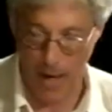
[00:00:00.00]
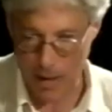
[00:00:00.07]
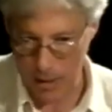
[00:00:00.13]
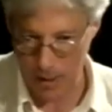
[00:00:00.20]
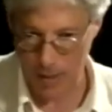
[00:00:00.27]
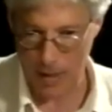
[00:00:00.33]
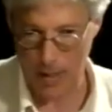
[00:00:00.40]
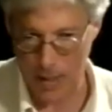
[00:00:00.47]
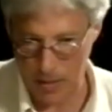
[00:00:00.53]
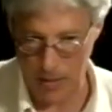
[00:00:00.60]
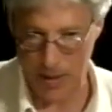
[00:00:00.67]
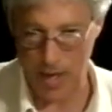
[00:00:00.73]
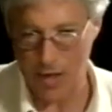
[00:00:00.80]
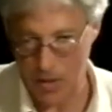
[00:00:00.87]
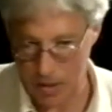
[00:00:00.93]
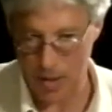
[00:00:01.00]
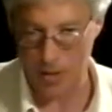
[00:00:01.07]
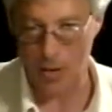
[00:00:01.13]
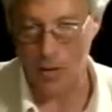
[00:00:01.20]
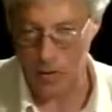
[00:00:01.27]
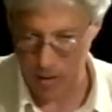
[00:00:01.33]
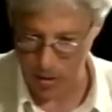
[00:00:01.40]
the patterns of identification
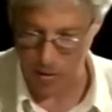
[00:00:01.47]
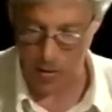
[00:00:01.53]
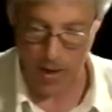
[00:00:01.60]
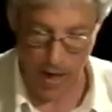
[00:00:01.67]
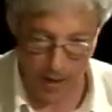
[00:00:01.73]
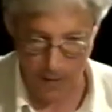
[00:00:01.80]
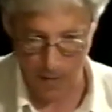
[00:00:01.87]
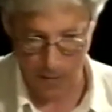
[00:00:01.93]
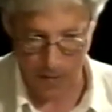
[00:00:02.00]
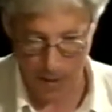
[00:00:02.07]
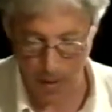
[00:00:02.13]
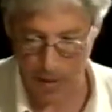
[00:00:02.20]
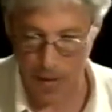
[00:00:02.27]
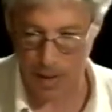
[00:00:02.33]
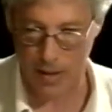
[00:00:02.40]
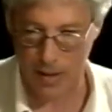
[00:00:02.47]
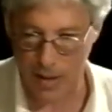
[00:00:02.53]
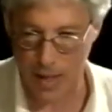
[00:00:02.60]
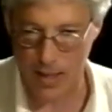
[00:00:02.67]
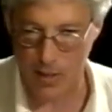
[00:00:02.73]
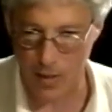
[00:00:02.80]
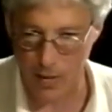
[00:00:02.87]
and so on that you're getting from some of the
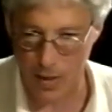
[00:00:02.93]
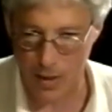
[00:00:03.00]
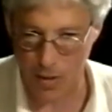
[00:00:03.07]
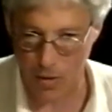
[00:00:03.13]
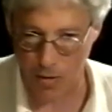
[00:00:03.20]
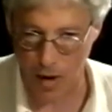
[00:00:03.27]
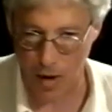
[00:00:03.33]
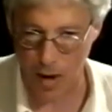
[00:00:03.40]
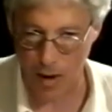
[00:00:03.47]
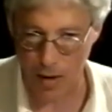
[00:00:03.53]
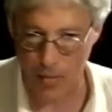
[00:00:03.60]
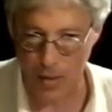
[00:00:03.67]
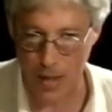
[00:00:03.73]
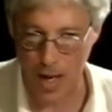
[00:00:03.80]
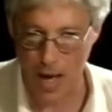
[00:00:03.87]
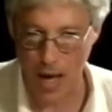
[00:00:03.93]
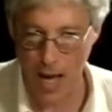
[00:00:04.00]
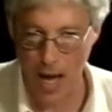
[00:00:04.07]
exercises we've described,